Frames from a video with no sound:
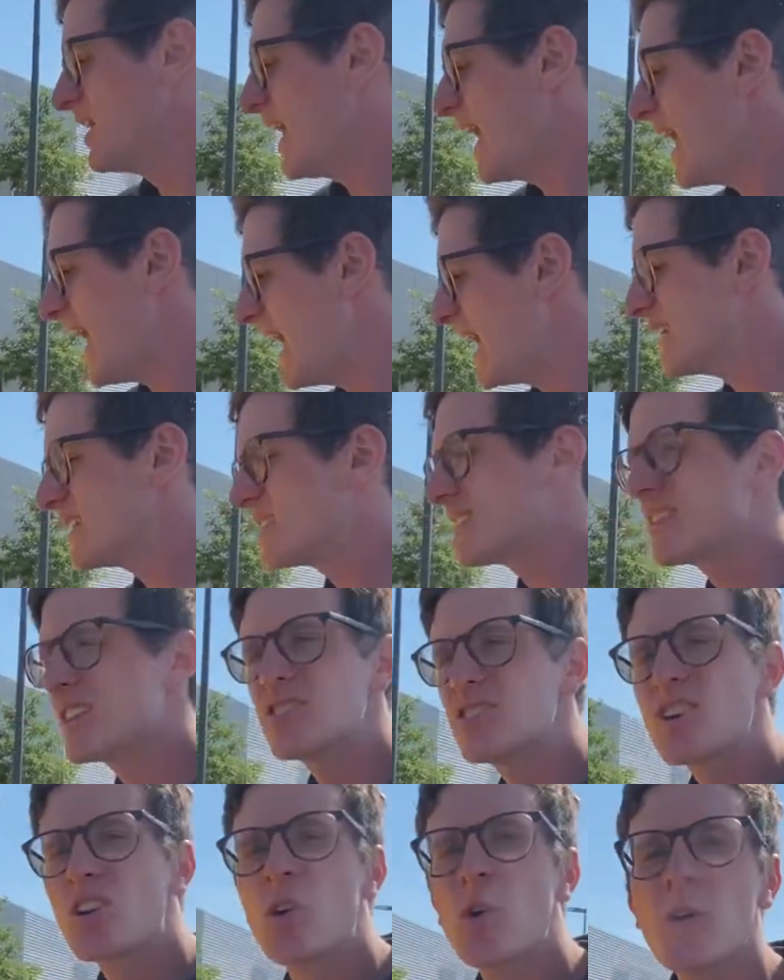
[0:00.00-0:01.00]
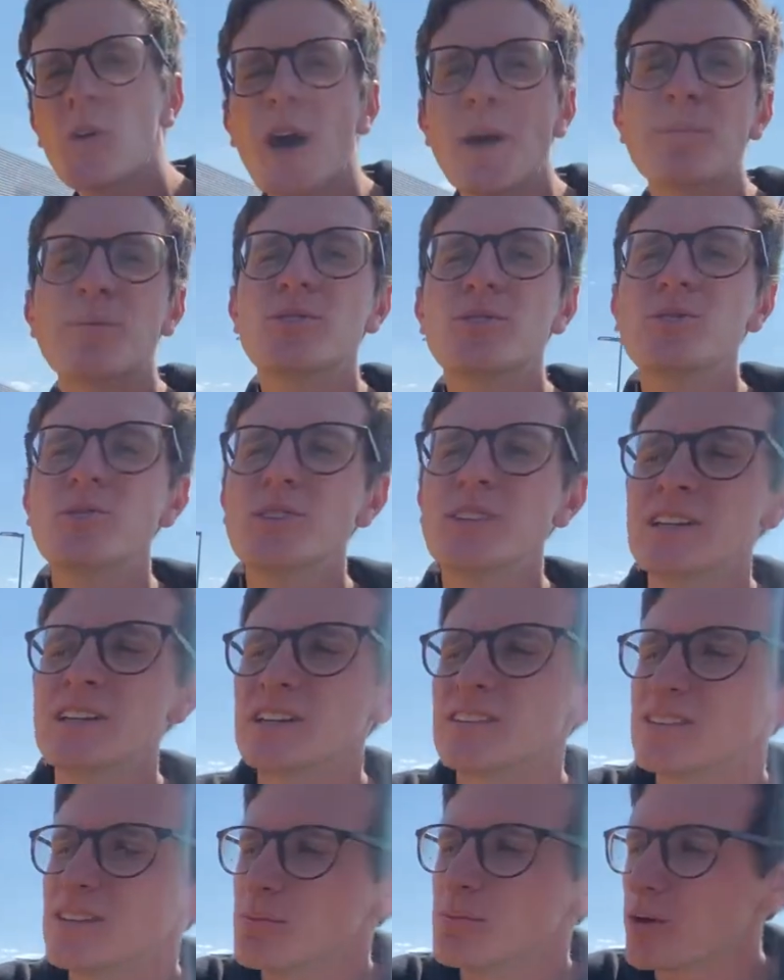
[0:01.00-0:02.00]
And it's such a cool opportunity to
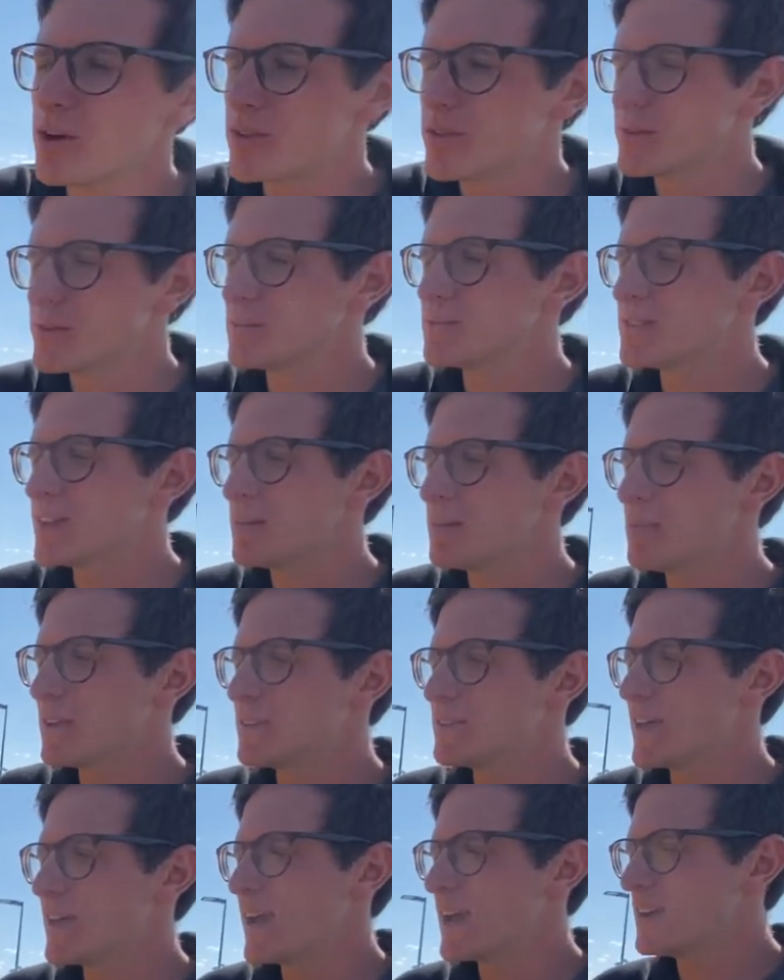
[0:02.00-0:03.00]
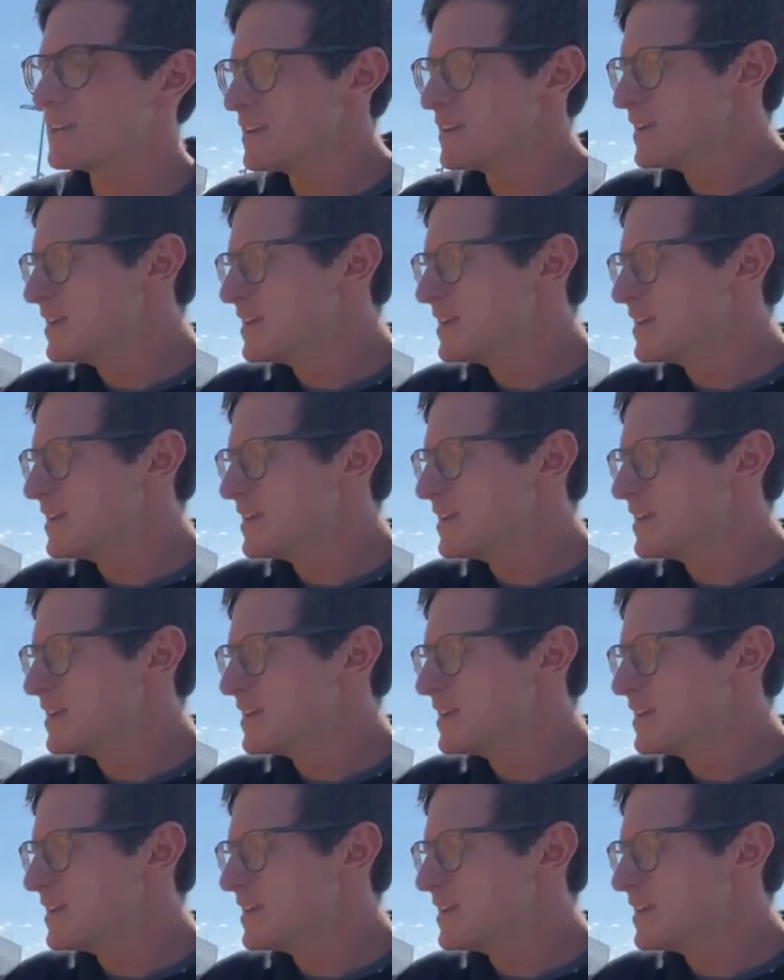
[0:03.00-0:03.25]
see both of them side by side.